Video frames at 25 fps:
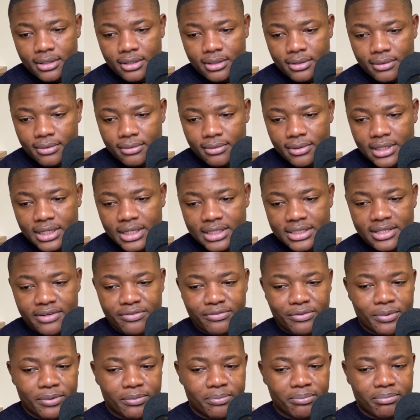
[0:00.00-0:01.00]
What has
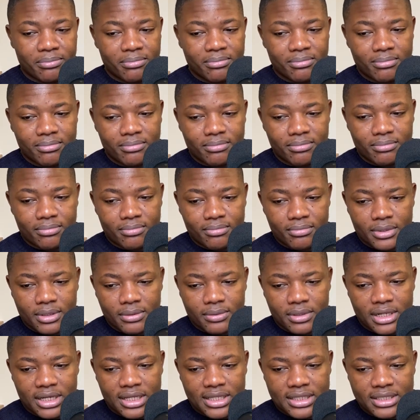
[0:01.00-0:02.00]

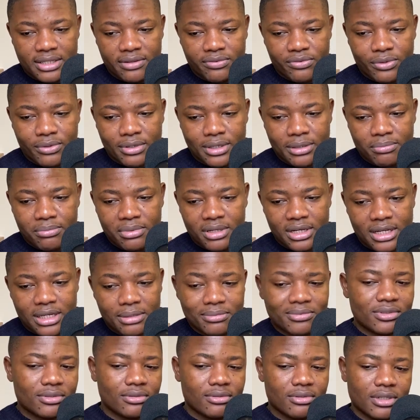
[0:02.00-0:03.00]
everyone been up
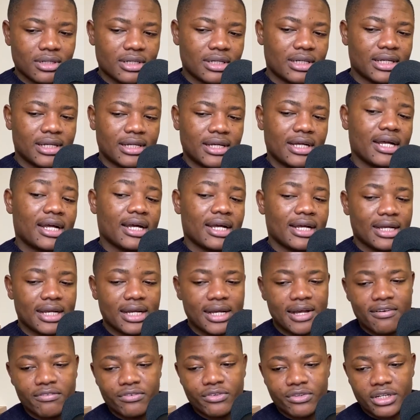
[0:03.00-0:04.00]
to? I've
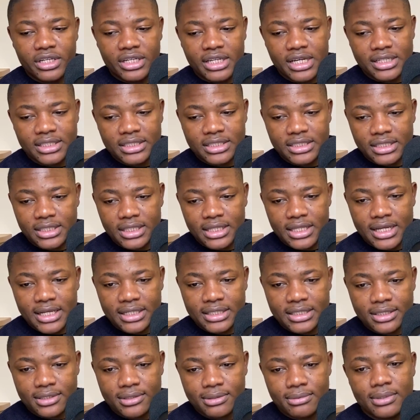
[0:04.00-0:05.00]
already answered that
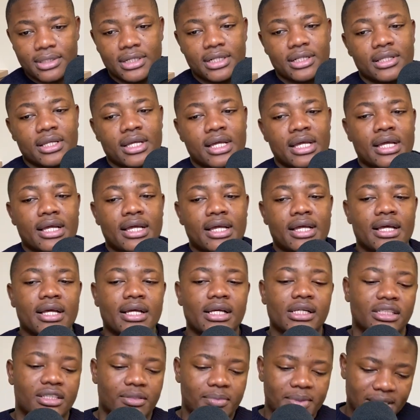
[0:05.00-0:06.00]
as well.
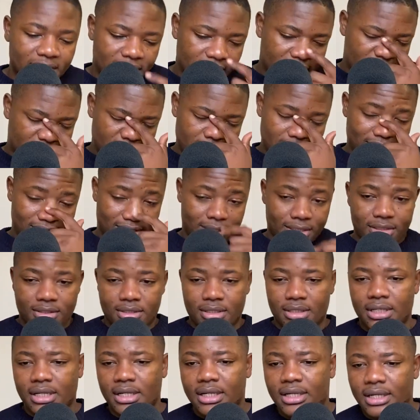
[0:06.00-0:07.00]
So basically,
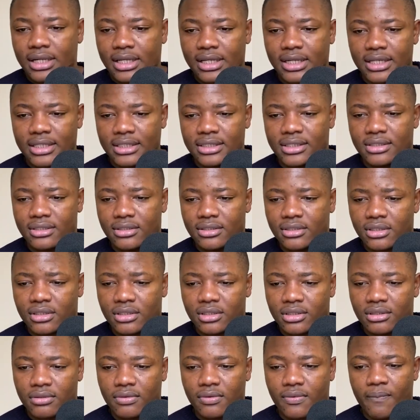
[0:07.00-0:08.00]
I guess
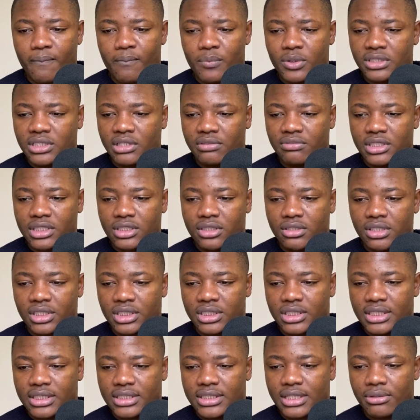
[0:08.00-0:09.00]
most of these
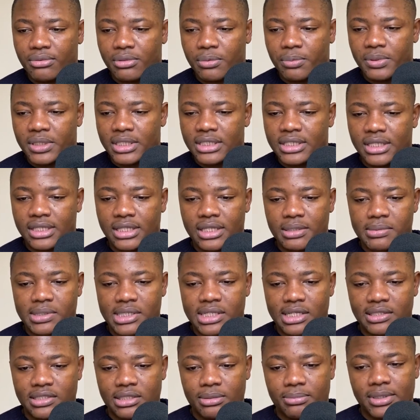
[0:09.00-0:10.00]
questions are repeating
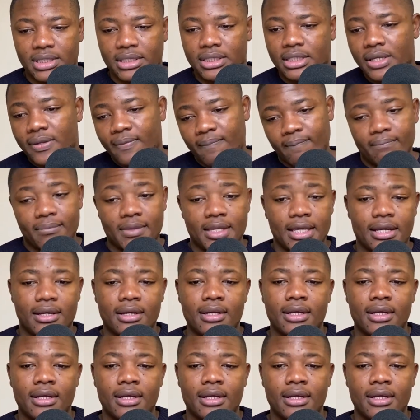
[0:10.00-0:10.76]
themselves, but yeah.